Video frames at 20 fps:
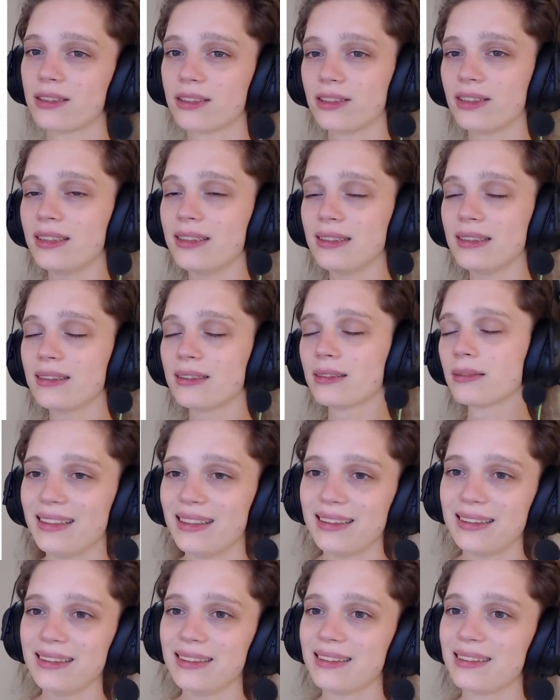So this
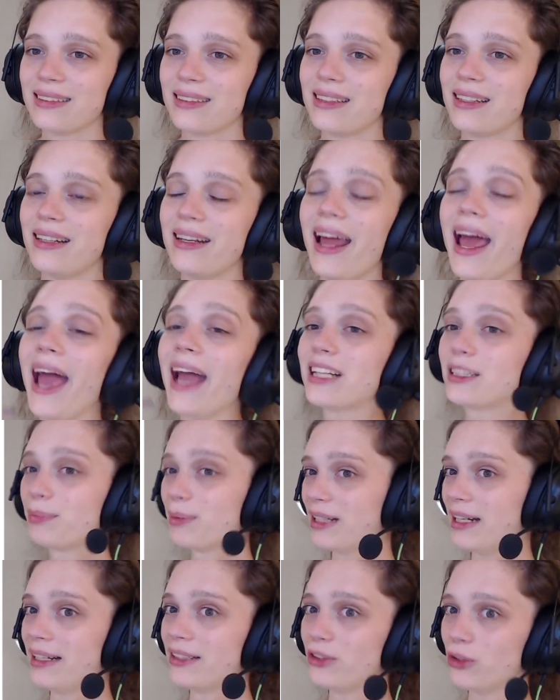is an
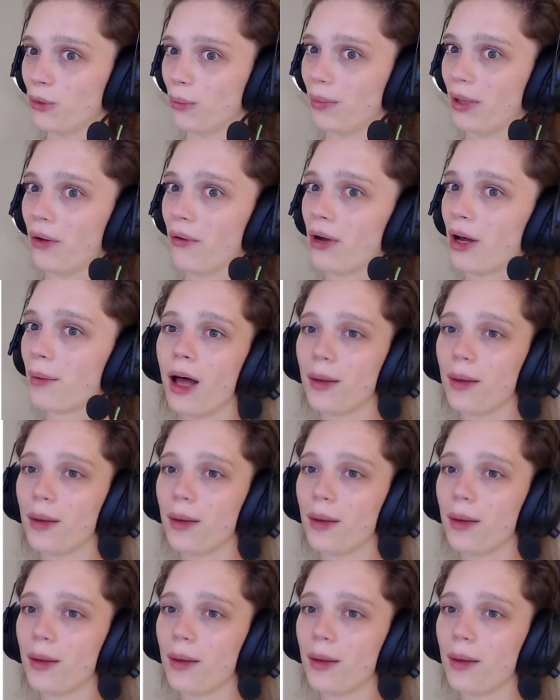exponential blowup.